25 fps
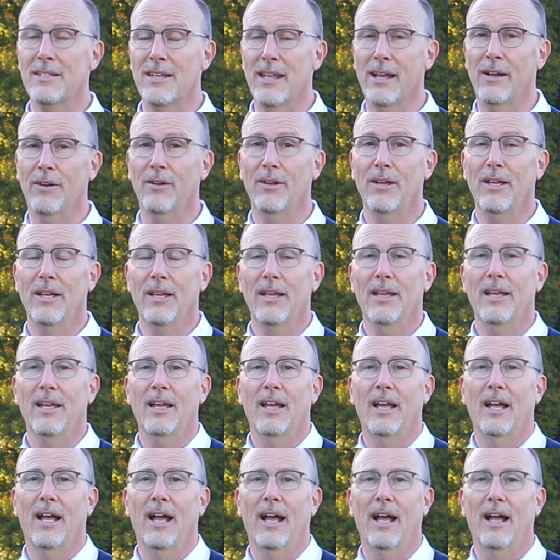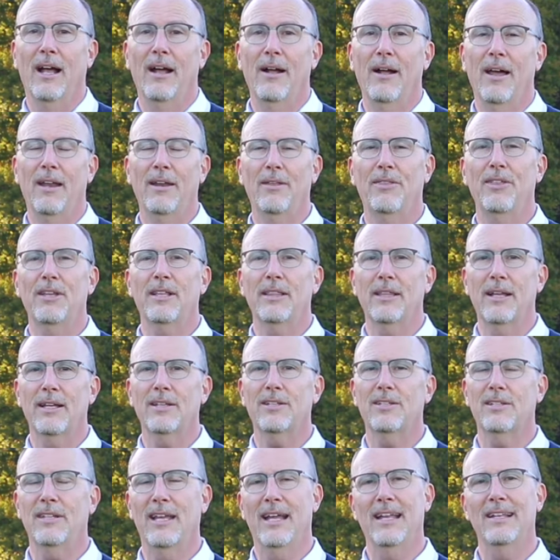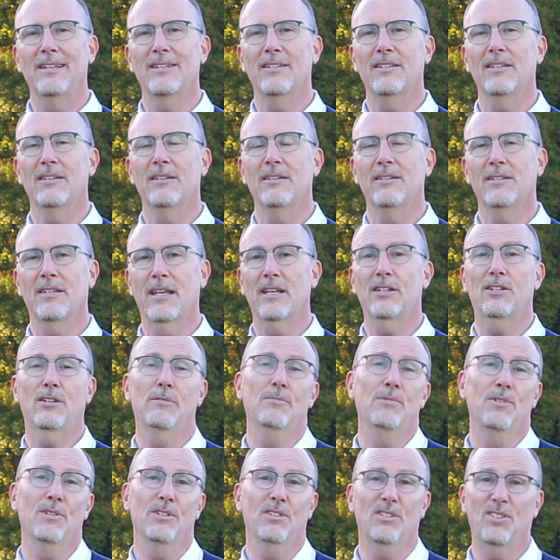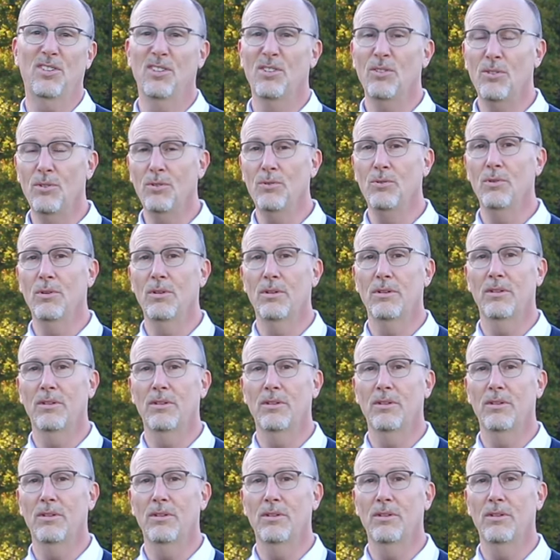now. Uh, and I think that stands testament to